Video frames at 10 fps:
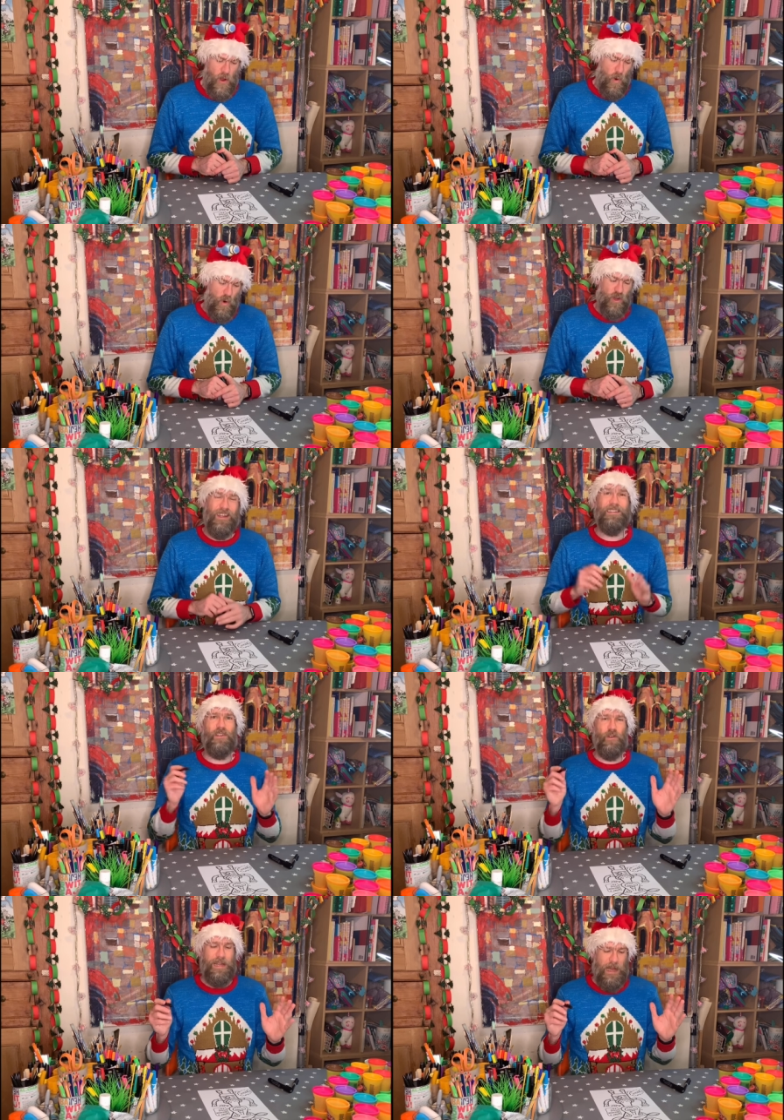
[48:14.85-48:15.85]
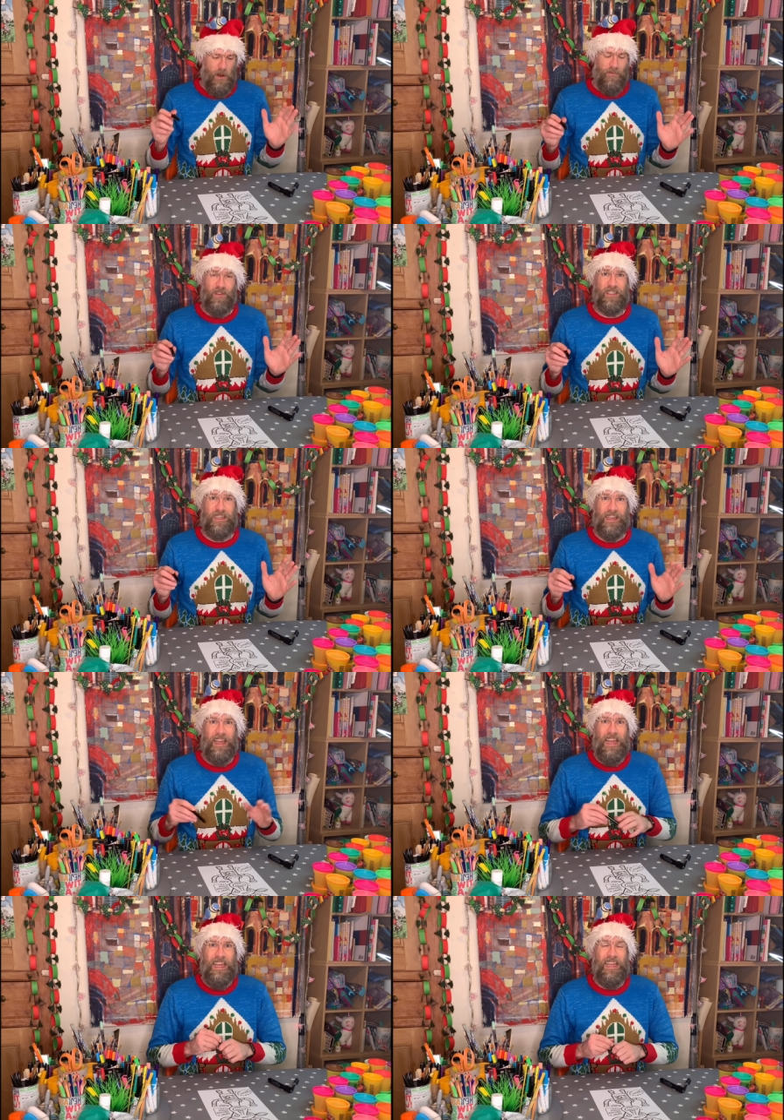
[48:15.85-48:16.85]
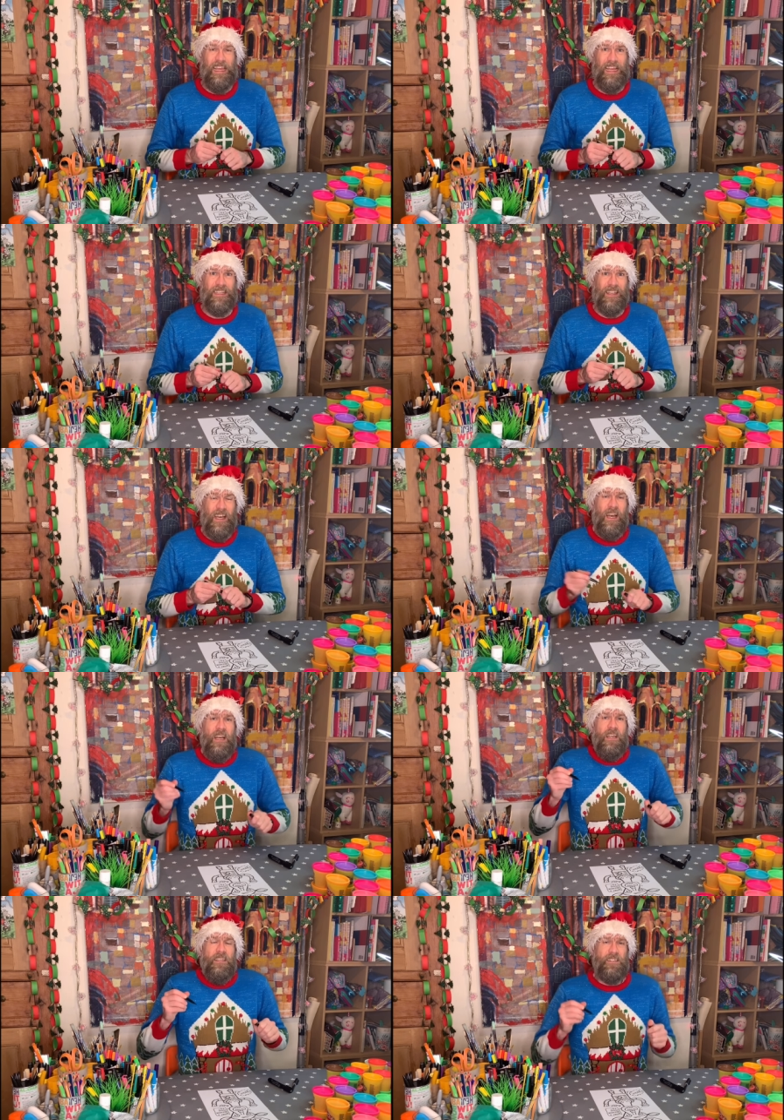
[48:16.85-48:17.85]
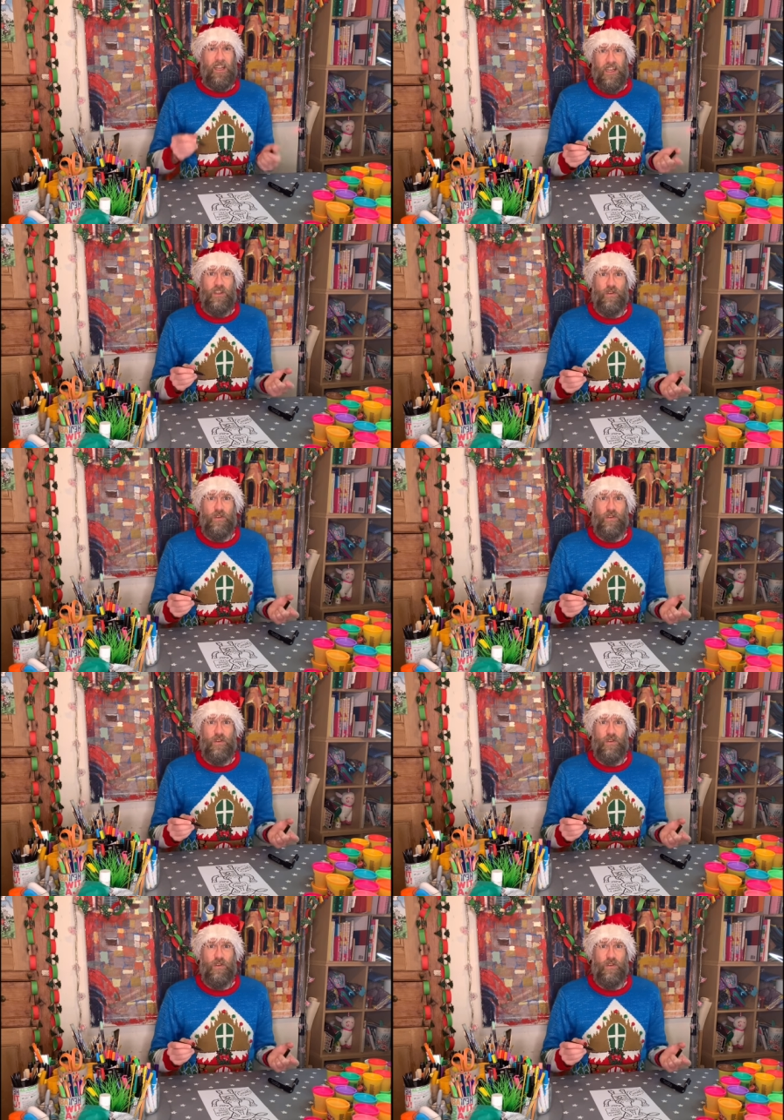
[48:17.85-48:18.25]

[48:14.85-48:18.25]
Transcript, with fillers: All you need to do now, obviously, is sign your